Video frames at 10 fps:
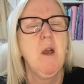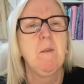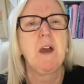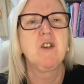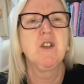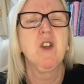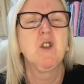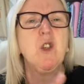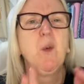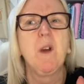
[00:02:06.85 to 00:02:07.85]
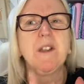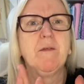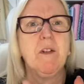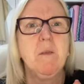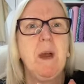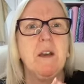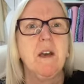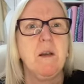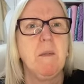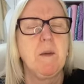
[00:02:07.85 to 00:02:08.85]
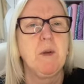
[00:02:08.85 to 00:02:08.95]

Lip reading: but I just thought, you know what, it's a free pattern and it might